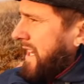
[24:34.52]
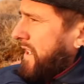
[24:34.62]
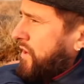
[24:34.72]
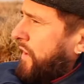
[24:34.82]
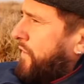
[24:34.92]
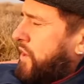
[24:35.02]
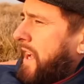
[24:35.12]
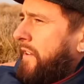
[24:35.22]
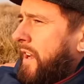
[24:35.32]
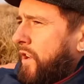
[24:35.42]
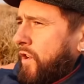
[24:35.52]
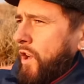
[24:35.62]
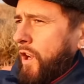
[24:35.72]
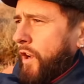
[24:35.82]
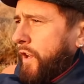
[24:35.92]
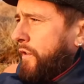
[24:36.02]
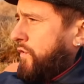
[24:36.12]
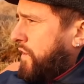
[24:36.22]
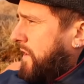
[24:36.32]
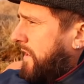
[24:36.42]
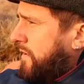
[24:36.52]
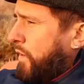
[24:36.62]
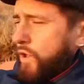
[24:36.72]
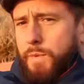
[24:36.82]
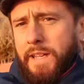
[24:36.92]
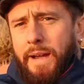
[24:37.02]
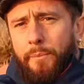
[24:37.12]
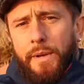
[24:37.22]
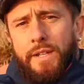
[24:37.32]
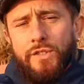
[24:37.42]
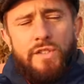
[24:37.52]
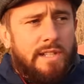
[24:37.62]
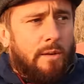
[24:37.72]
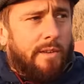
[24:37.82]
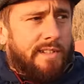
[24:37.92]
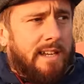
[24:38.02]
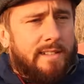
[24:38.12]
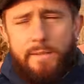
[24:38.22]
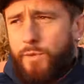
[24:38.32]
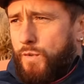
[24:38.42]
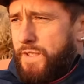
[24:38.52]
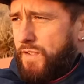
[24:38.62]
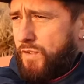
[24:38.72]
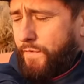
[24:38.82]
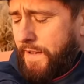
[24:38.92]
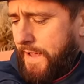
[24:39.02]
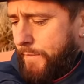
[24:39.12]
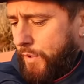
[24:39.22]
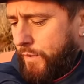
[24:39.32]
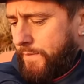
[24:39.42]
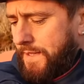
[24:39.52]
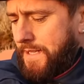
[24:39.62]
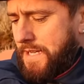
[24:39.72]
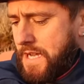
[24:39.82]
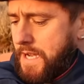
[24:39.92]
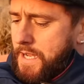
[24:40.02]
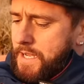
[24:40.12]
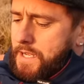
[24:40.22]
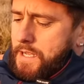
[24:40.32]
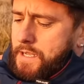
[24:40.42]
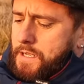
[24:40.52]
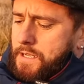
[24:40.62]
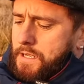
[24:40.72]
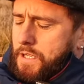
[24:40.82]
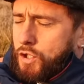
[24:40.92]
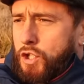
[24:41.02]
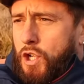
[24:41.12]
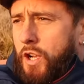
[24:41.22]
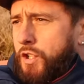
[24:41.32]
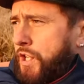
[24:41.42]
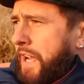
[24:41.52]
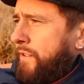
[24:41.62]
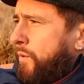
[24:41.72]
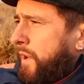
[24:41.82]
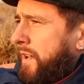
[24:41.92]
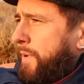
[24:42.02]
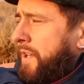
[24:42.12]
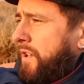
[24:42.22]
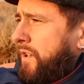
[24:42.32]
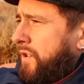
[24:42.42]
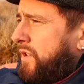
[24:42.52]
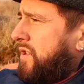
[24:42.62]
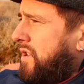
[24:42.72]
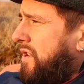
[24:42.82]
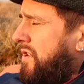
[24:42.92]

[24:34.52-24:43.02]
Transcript: It's oversharing, and I know a lot of you are just here to watch me camping and just see what tents I'm using and stuff like that, but I just thought I'd share it with you because,